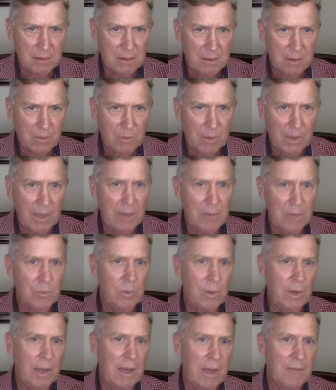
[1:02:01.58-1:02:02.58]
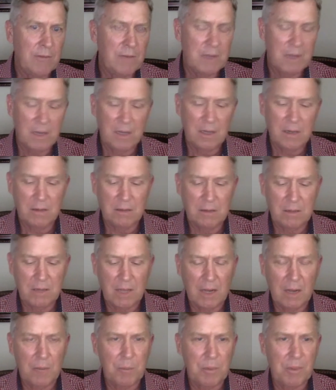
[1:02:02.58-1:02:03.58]
right? When I've done
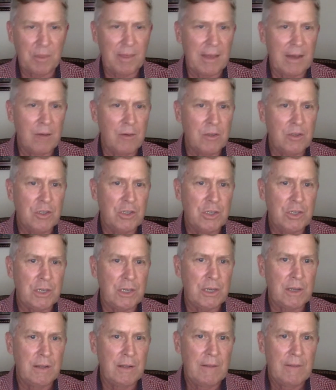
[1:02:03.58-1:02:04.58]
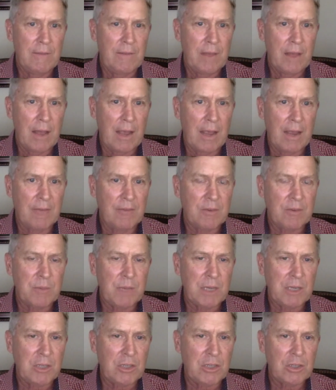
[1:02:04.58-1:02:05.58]
telepathology, I have to
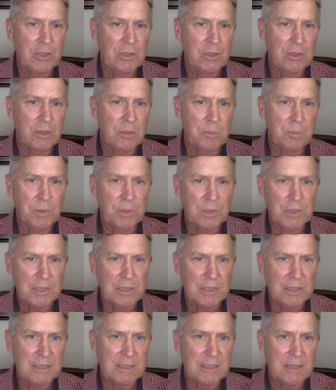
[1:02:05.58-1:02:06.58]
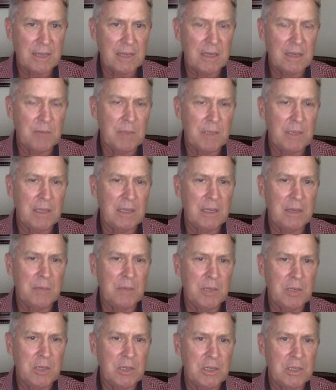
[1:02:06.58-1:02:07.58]
make sure the person sending me the
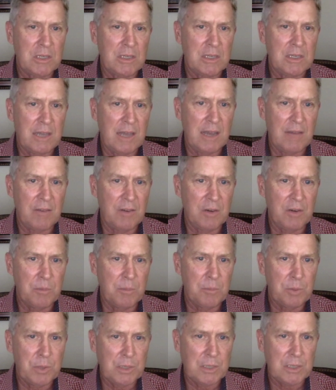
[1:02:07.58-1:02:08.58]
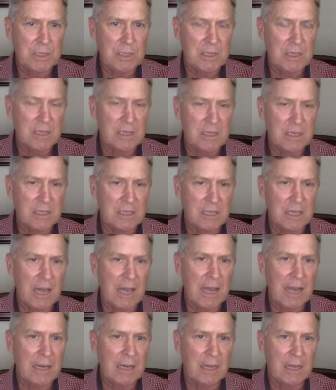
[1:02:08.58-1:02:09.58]
images never puts the
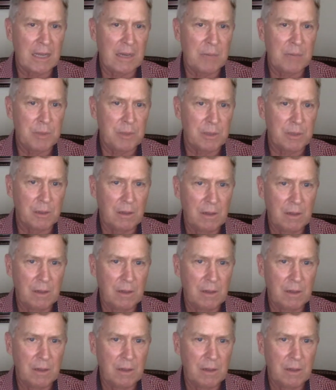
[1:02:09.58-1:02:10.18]
slide label